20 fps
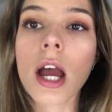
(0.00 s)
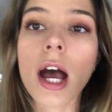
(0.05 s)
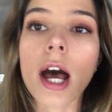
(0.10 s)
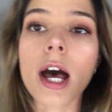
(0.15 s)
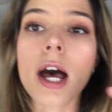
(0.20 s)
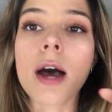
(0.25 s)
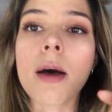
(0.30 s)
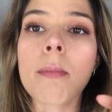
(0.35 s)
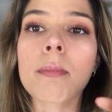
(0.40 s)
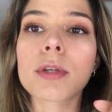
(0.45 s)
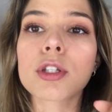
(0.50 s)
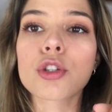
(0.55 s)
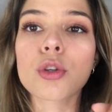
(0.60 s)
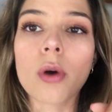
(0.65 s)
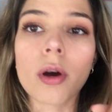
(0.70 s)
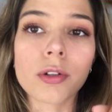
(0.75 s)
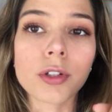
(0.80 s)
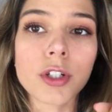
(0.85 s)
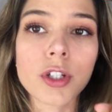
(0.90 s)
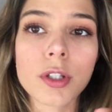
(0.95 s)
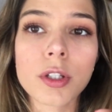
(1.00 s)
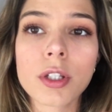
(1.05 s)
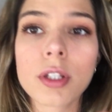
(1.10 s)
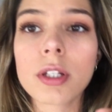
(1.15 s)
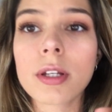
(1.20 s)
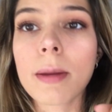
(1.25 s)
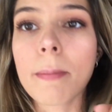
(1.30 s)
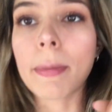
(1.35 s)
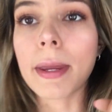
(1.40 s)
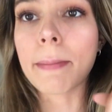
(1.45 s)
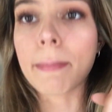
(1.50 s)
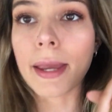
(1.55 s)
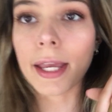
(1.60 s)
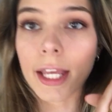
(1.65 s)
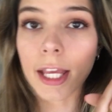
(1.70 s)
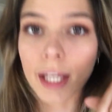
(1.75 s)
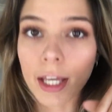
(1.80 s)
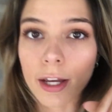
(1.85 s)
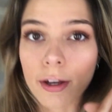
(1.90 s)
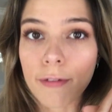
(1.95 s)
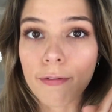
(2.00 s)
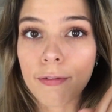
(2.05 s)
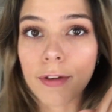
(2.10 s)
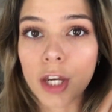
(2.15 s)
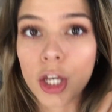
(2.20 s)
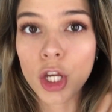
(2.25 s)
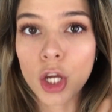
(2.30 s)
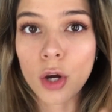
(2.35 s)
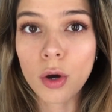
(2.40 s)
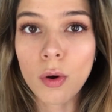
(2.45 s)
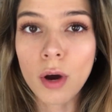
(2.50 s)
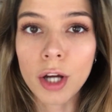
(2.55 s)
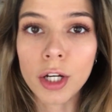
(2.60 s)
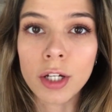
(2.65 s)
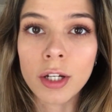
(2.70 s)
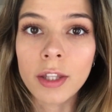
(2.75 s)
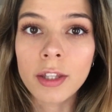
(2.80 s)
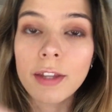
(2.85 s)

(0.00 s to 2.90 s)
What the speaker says: So I'll just be making a video on